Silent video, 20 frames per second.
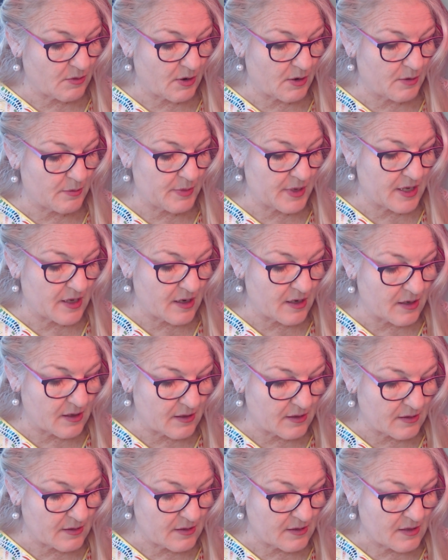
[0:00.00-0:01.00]
are a
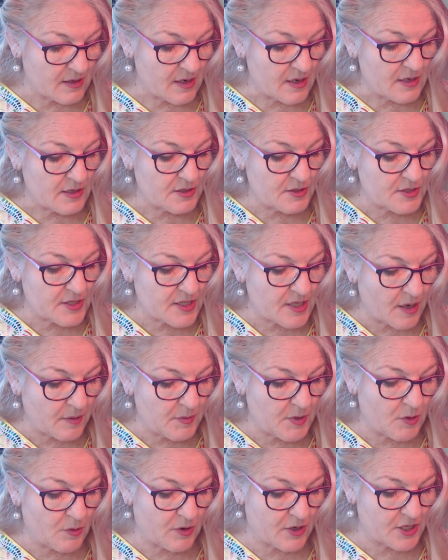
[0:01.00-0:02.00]
beginner. To some
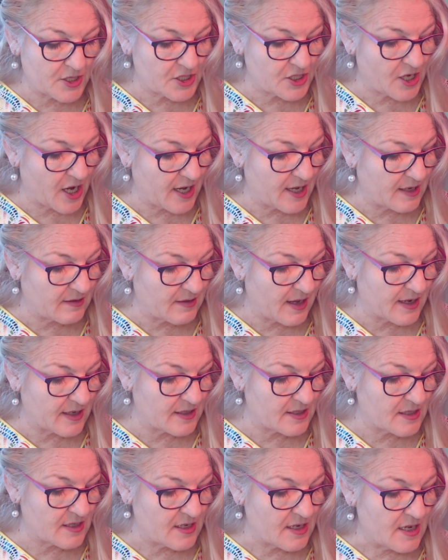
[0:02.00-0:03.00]
you are a shining
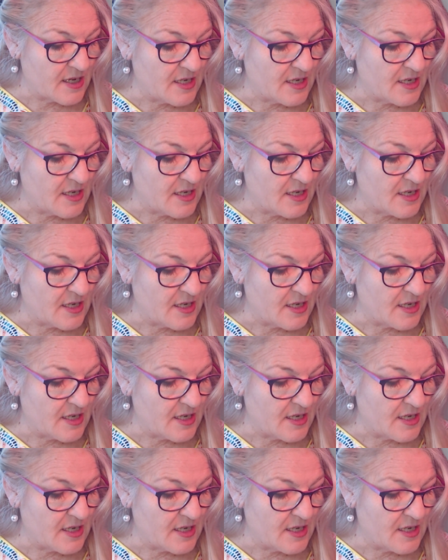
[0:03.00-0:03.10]
light.